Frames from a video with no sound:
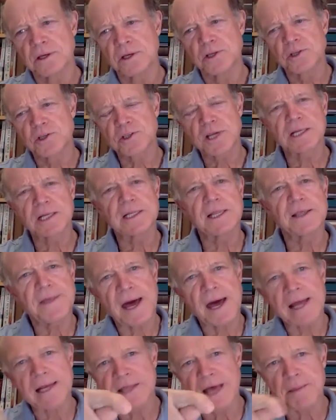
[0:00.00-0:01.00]
Suddenly,
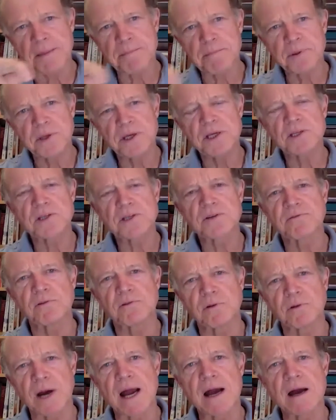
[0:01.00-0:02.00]
that piece of
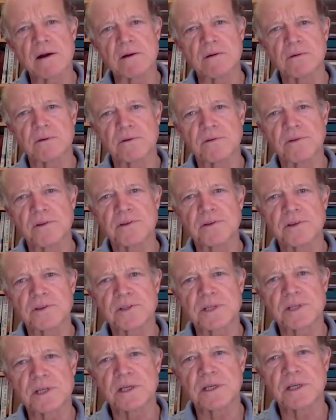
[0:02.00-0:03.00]
ground that the
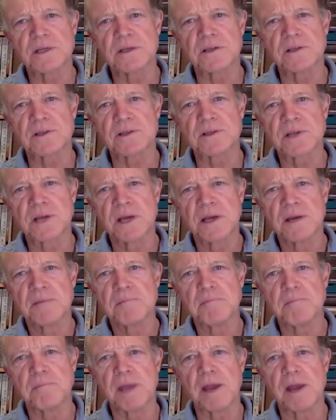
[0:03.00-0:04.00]
seed is
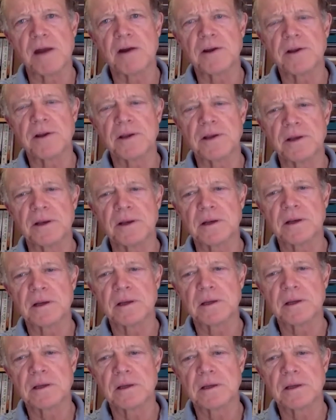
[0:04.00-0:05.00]
buried in
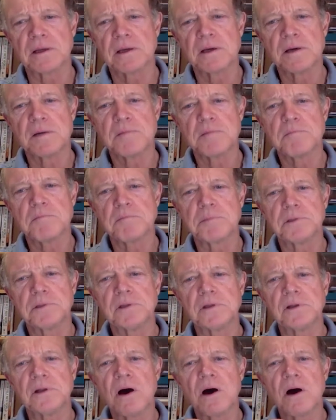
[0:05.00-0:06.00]

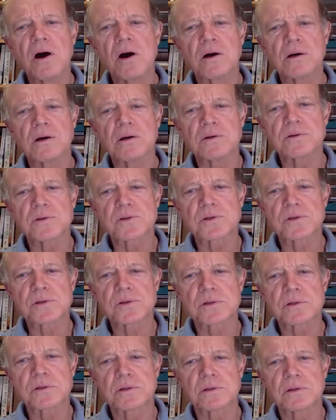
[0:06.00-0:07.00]
belongs